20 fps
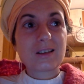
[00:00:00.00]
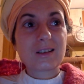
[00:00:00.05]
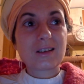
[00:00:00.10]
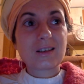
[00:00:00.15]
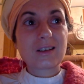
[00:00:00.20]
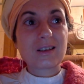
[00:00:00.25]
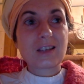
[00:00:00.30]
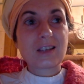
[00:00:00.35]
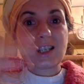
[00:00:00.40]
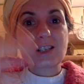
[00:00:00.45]

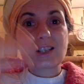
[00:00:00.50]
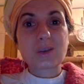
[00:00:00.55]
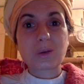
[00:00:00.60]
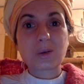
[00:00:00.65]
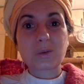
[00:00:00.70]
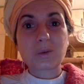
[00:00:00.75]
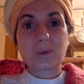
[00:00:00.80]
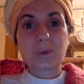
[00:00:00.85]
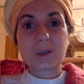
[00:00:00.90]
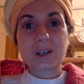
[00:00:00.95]
things
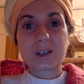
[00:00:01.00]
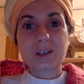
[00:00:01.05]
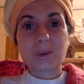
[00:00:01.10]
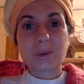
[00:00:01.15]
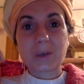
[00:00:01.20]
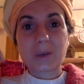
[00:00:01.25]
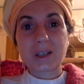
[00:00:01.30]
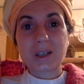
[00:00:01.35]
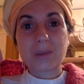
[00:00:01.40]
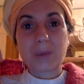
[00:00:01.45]
don't work the
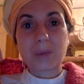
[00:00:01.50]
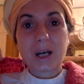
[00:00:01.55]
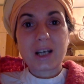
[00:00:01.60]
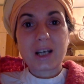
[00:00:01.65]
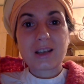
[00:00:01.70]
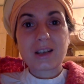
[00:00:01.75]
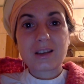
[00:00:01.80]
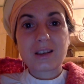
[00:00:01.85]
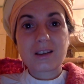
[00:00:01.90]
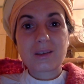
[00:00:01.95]
way the
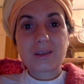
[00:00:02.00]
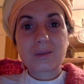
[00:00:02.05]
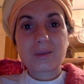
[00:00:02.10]
mind,